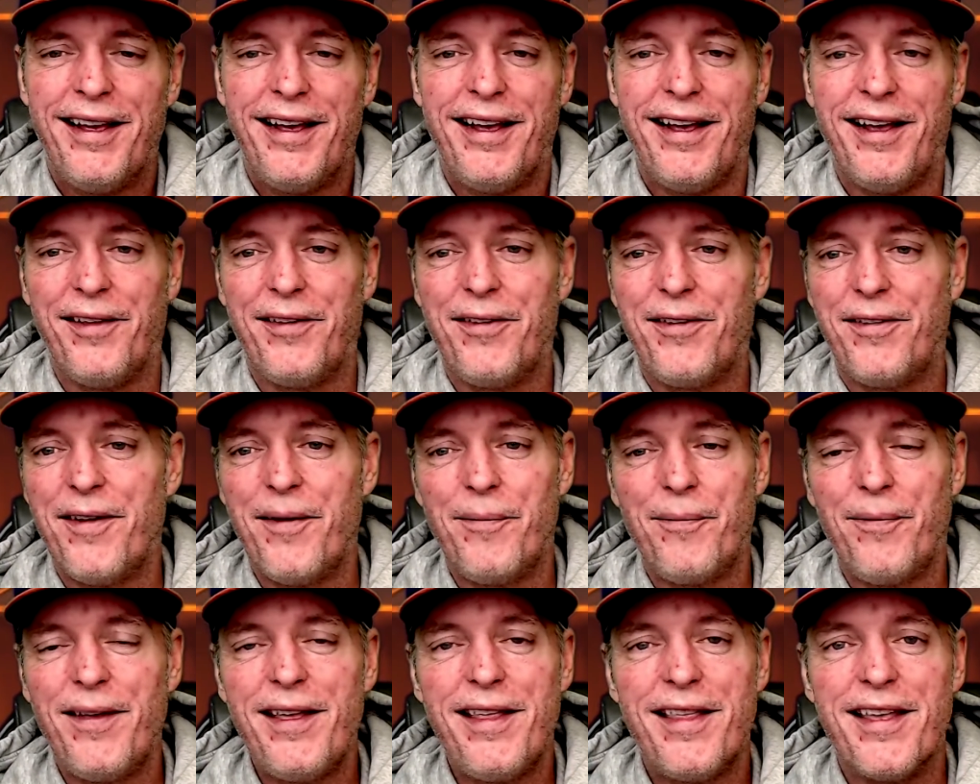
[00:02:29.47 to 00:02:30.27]
It's
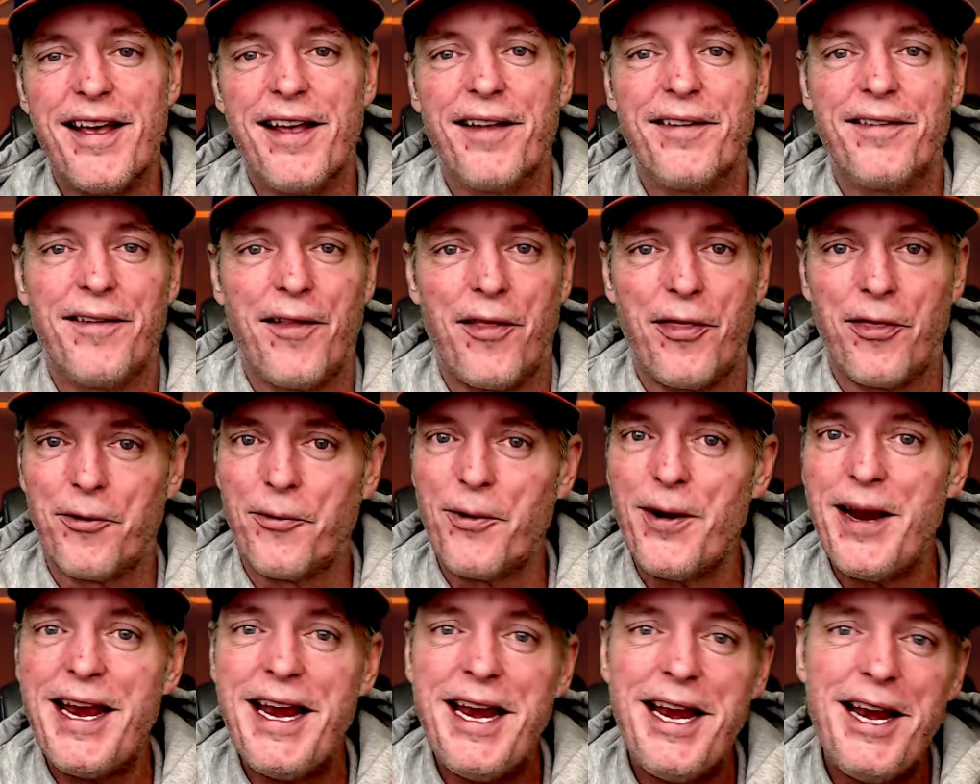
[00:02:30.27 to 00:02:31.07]
simply this:
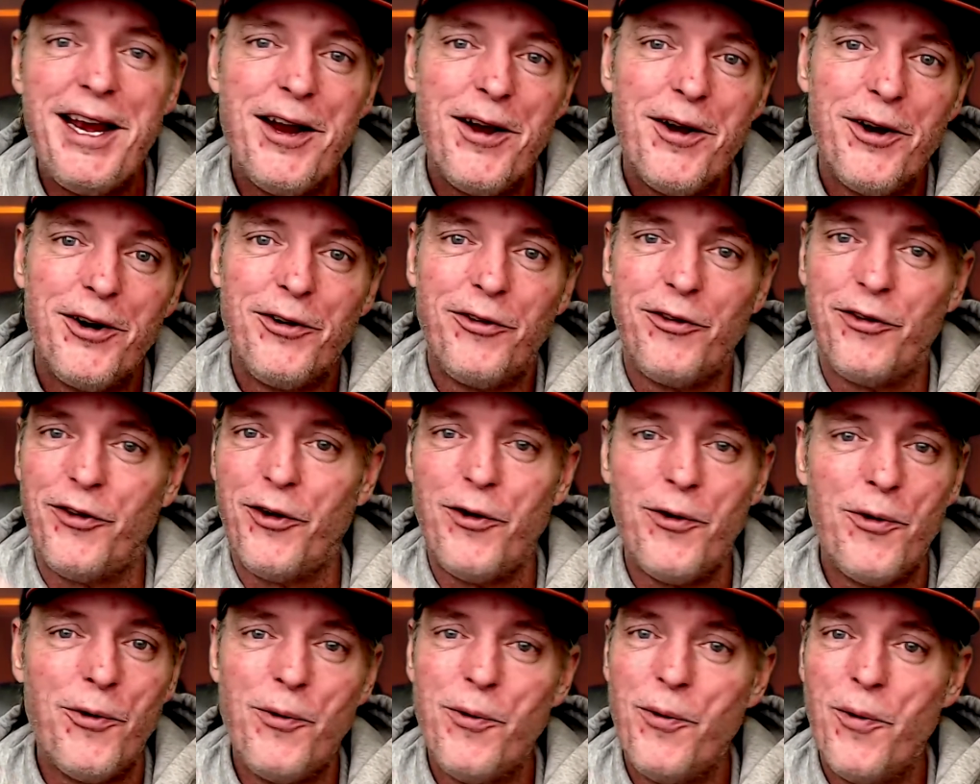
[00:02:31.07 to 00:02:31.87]
3,
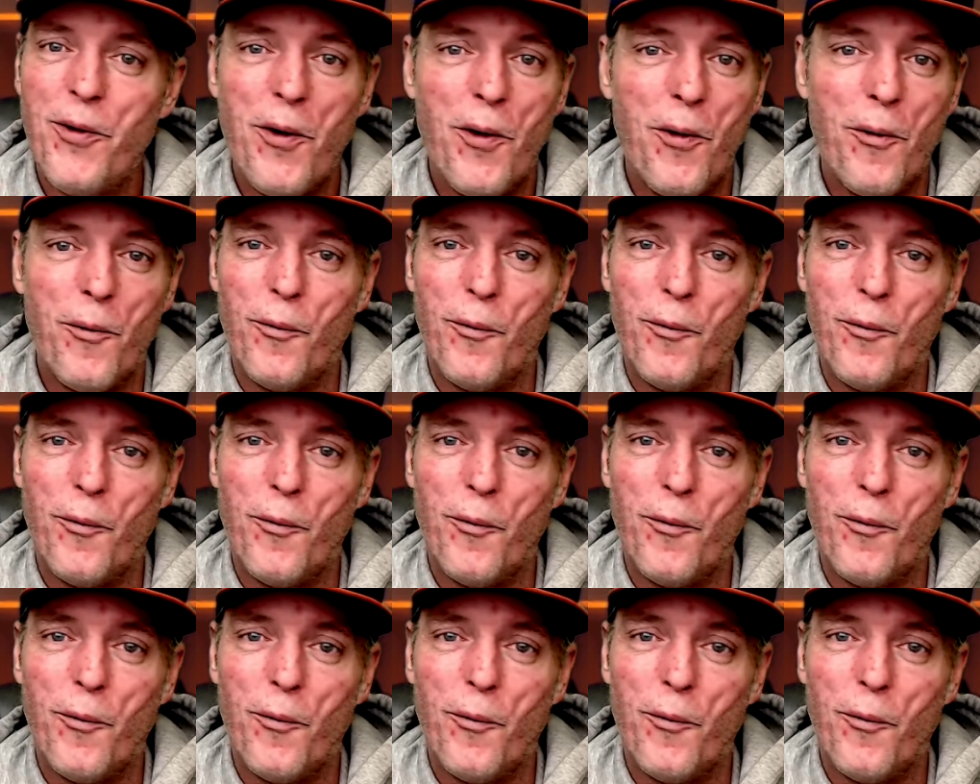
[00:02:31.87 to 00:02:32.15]
2,